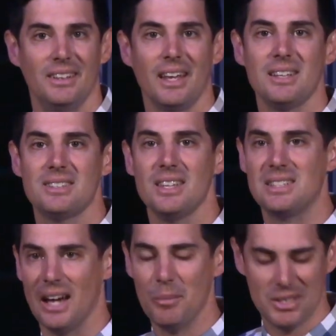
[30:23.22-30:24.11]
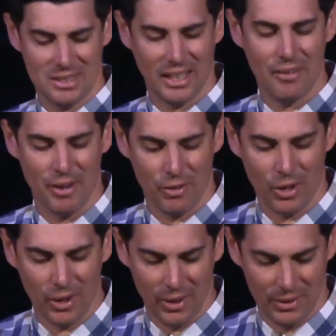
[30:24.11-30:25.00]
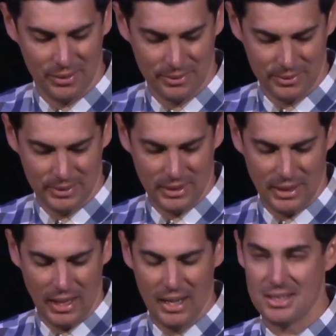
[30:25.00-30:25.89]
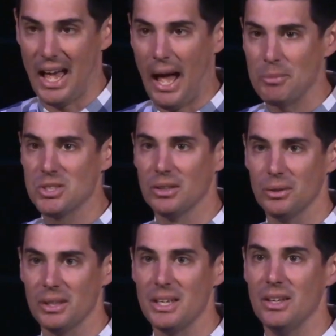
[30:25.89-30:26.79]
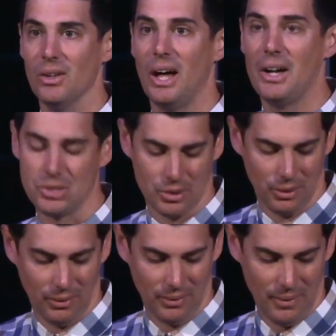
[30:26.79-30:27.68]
That is the dumbest thing I've ever heard. It is absolutely illogical.